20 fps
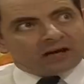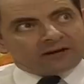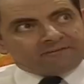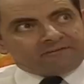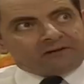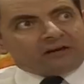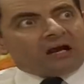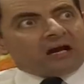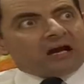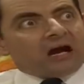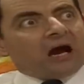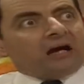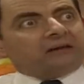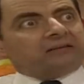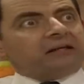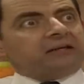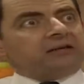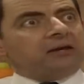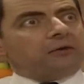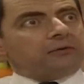feel I
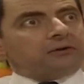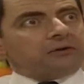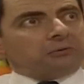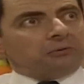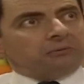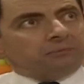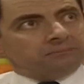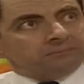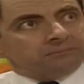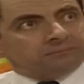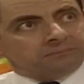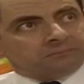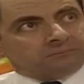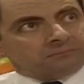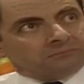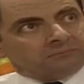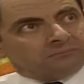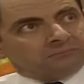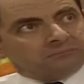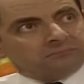hardly know you.
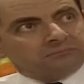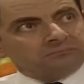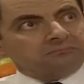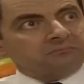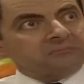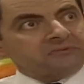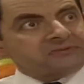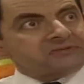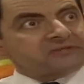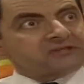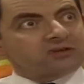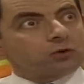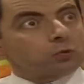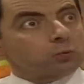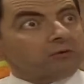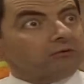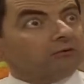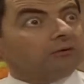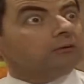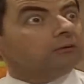
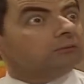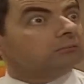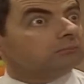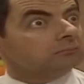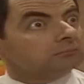Squirrel.